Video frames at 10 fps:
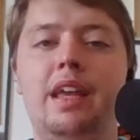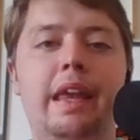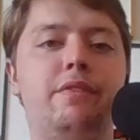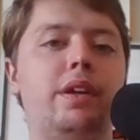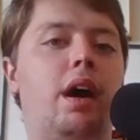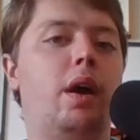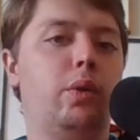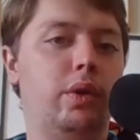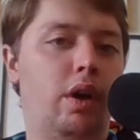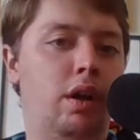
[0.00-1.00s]
even
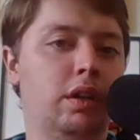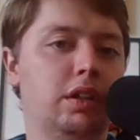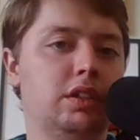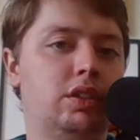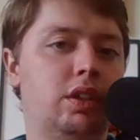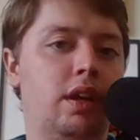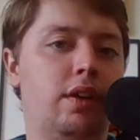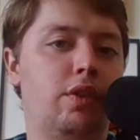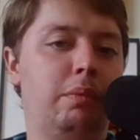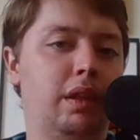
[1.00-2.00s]
$100
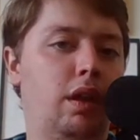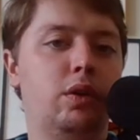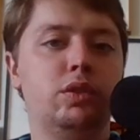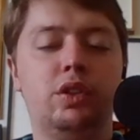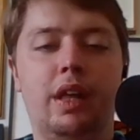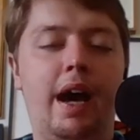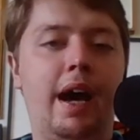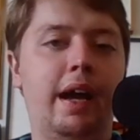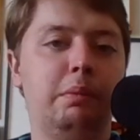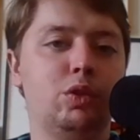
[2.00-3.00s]
from the low to the
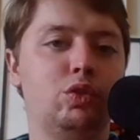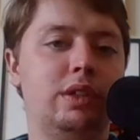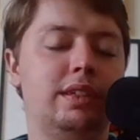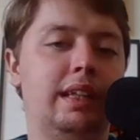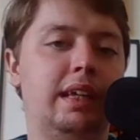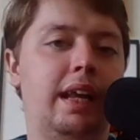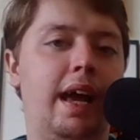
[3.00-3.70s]
high most recently in